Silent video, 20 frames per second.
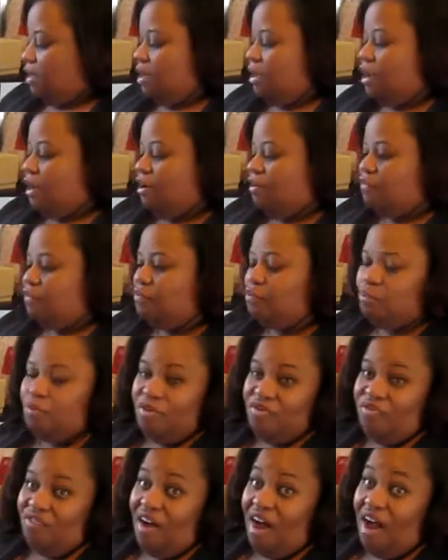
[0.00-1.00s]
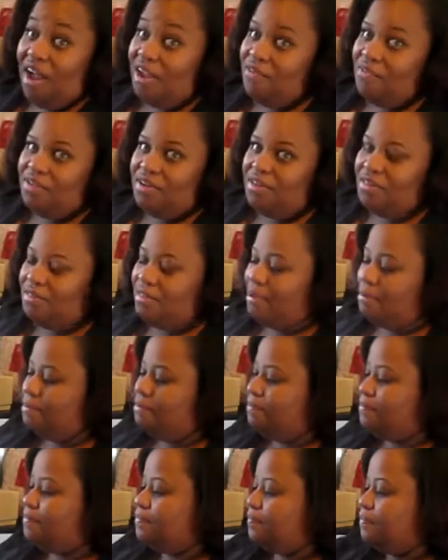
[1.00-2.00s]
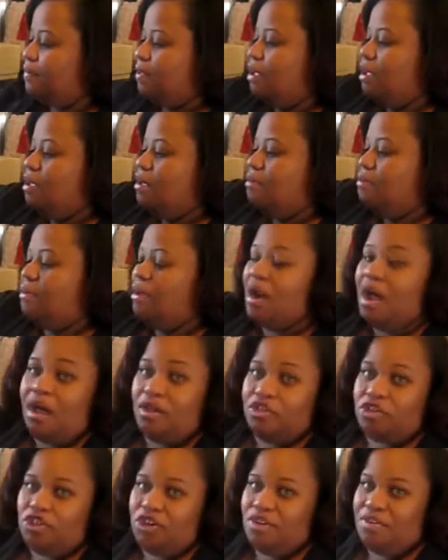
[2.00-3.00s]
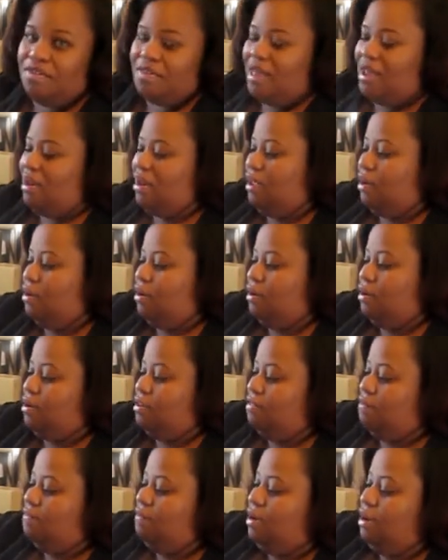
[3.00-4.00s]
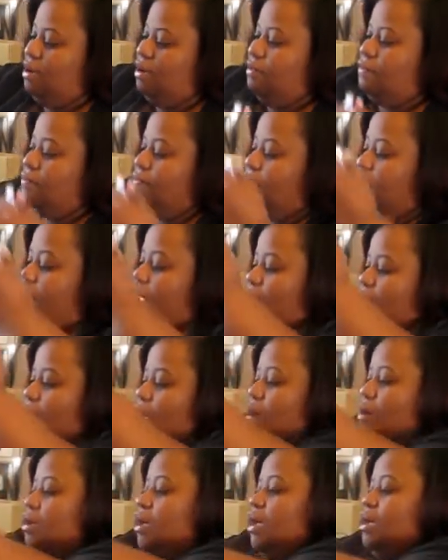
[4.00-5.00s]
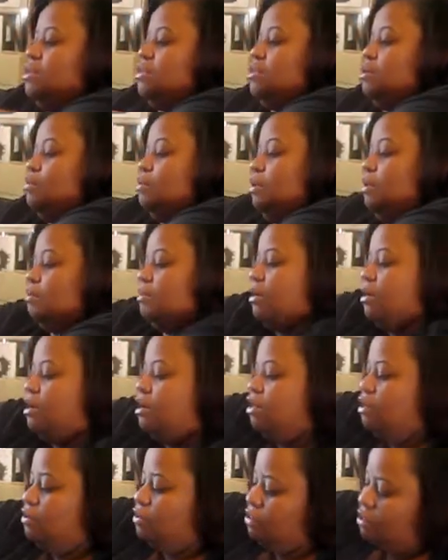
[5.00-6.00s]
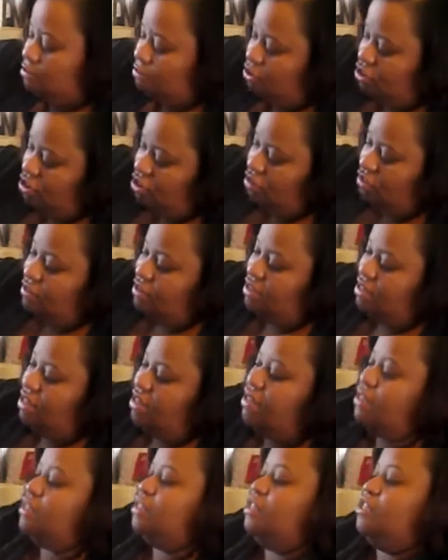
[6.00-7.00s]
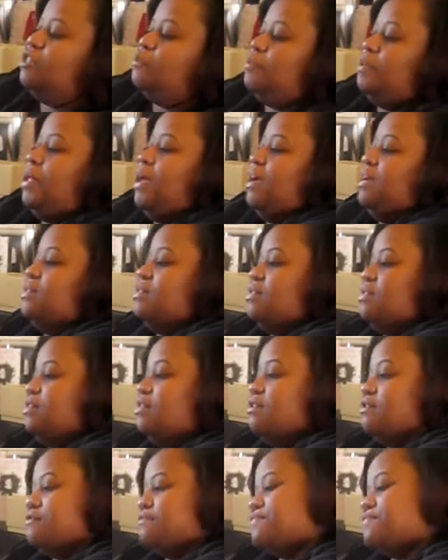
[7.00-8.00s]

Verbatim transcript: of reviving them. But I'll show you that later on in the video. Okay, so what I'm going to do is I'm just going to stick this plastic